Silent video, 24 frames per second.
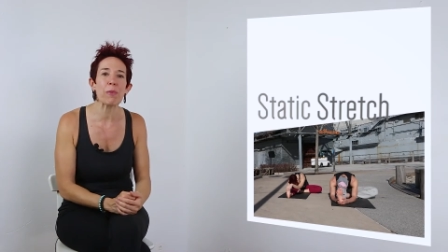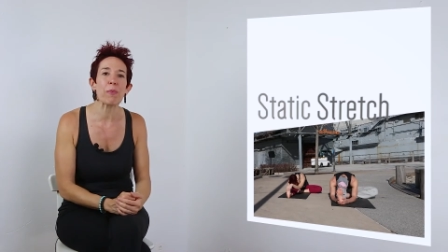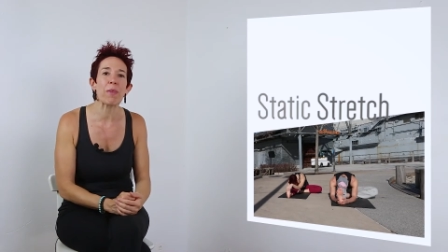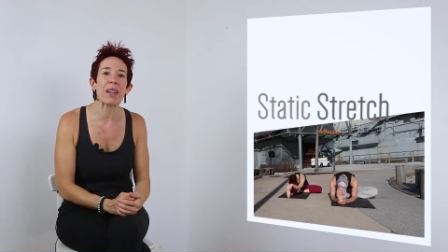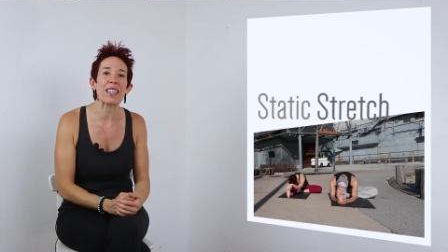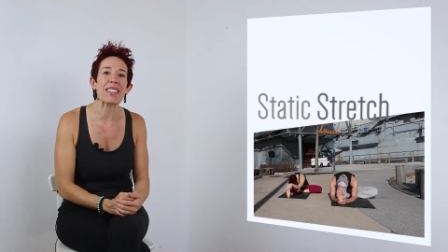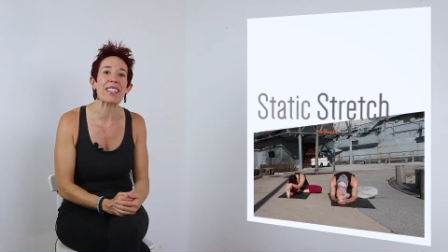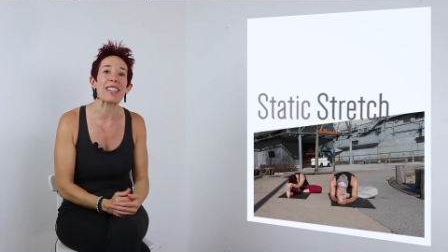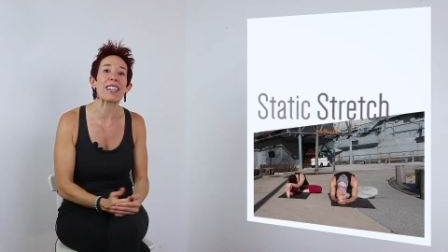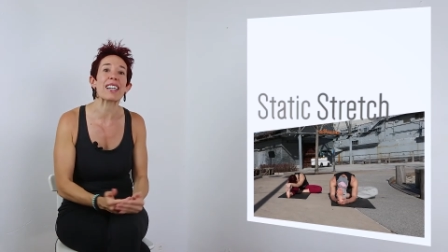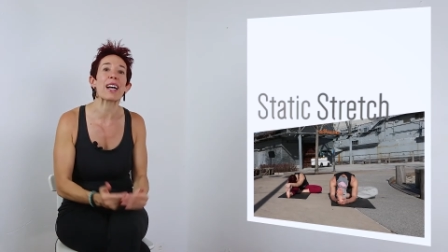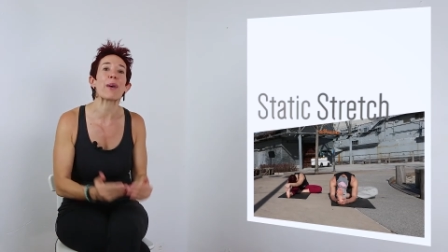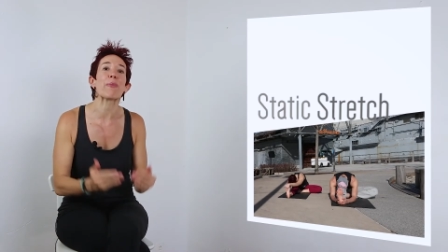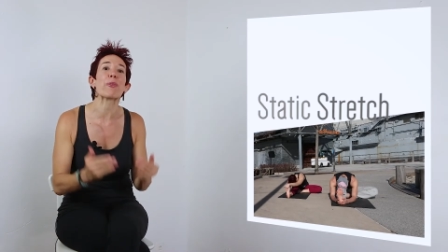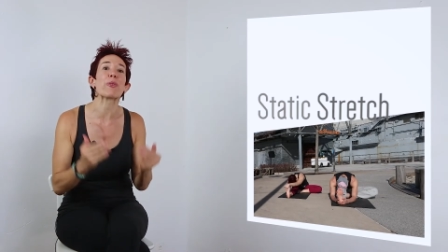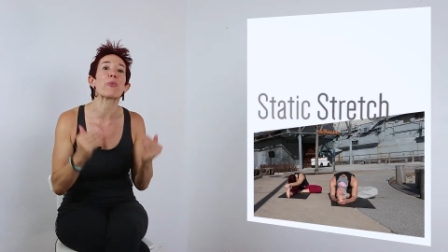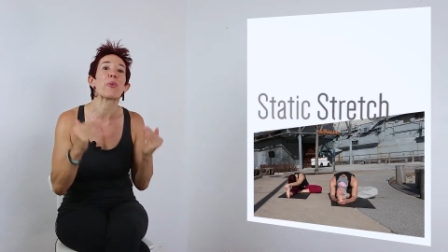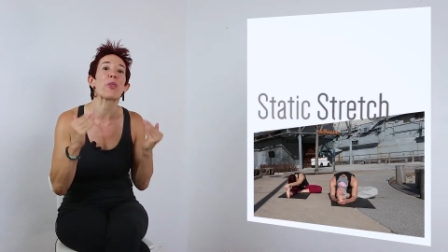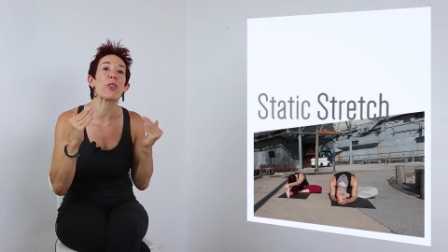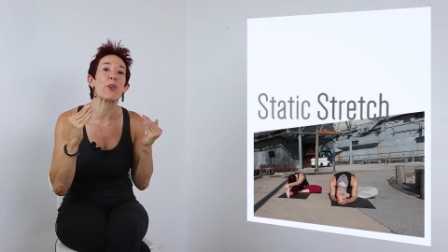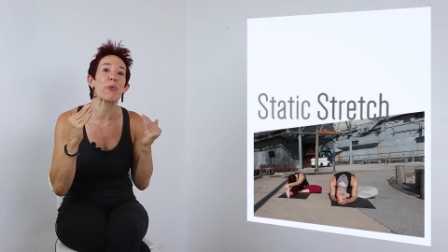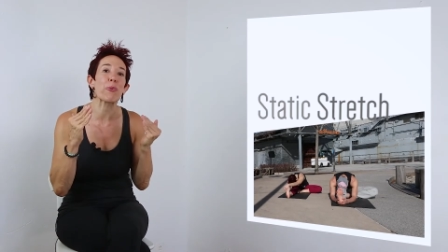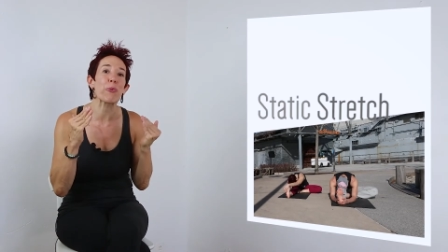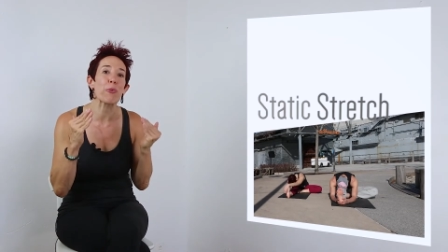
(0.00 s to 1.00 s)
muscle comes
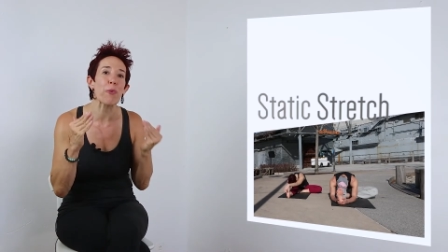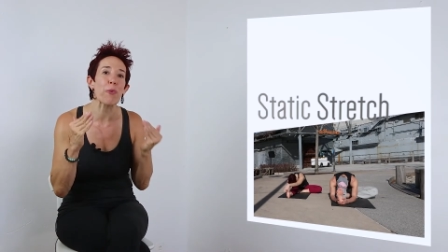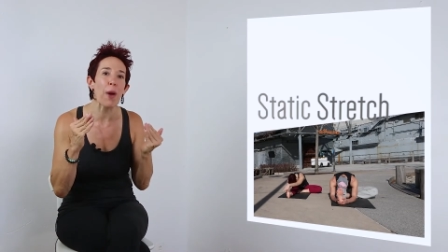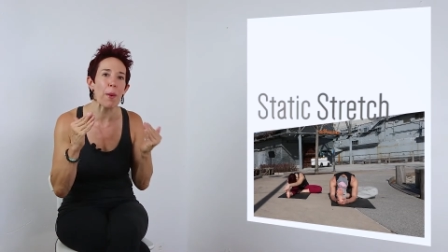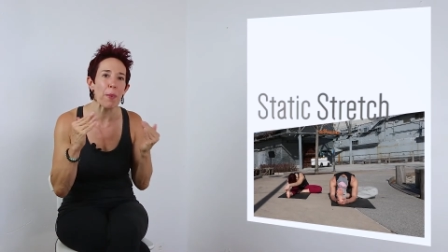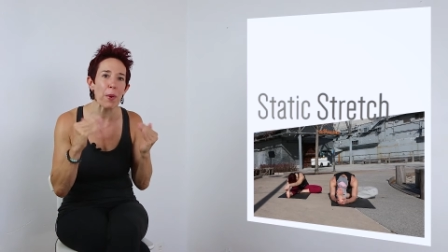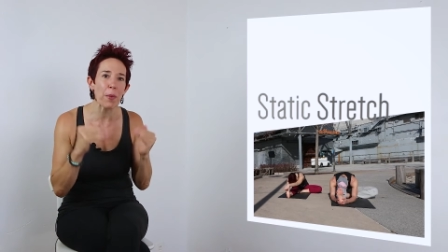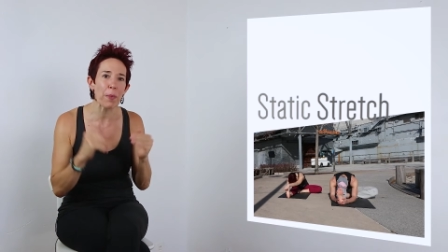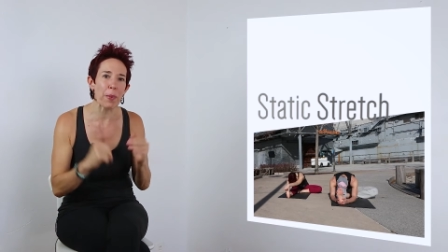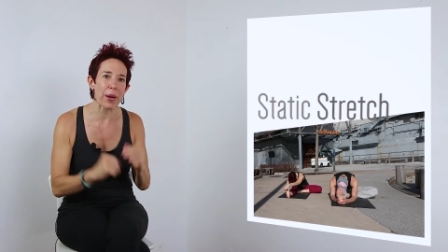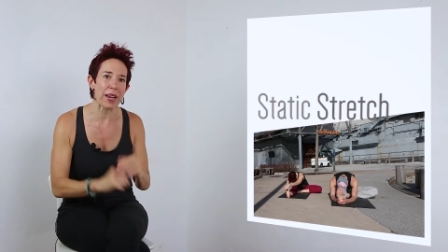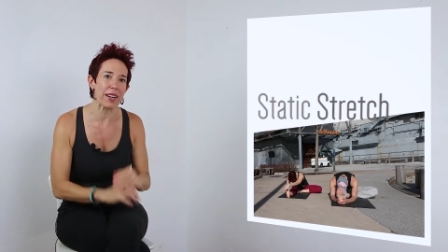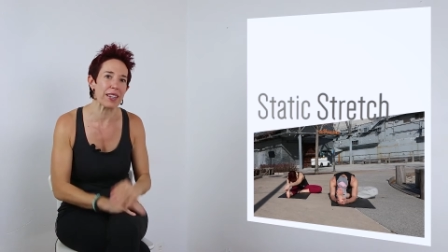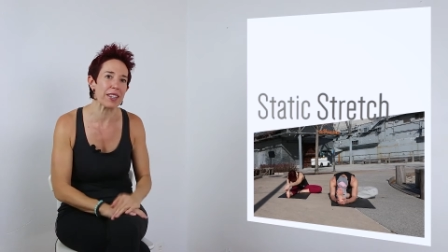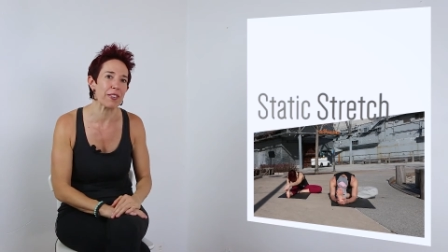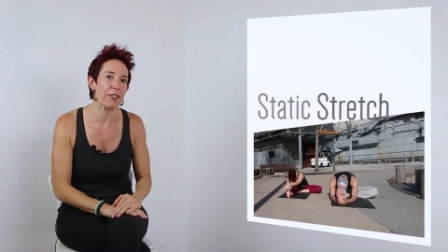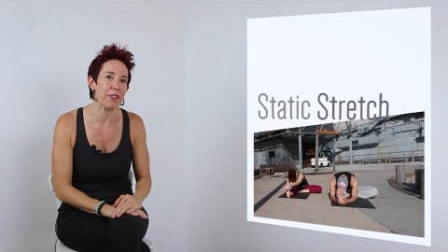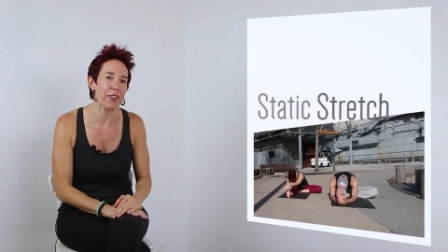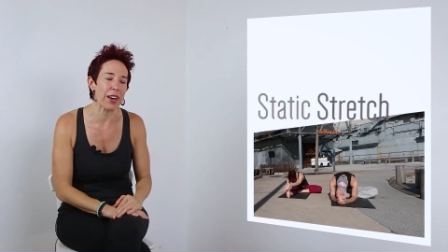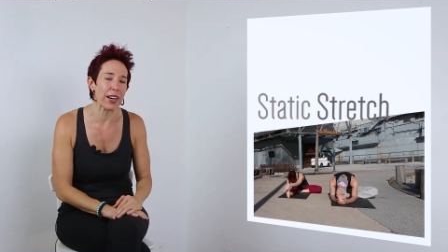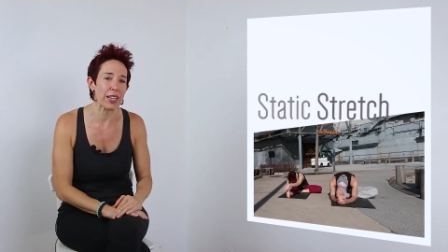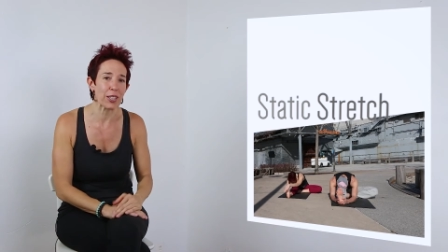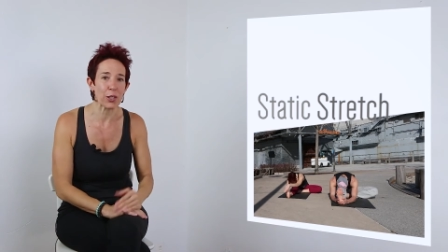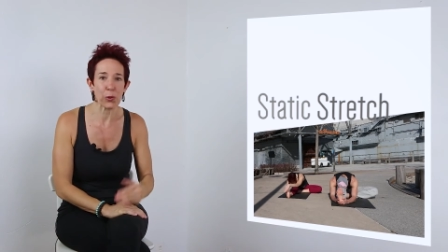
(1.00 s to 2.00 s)
with a rubber band
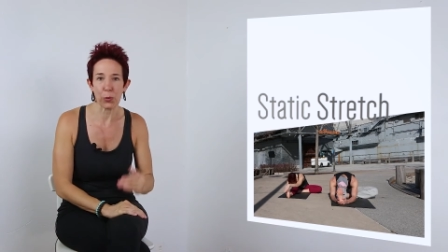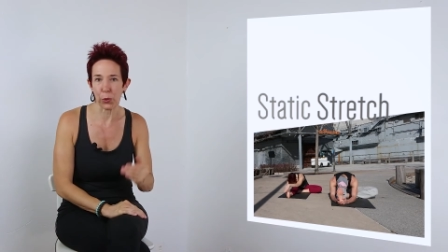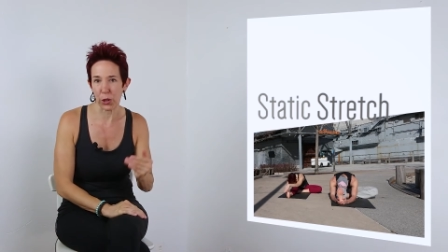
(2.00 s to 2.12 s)
effect,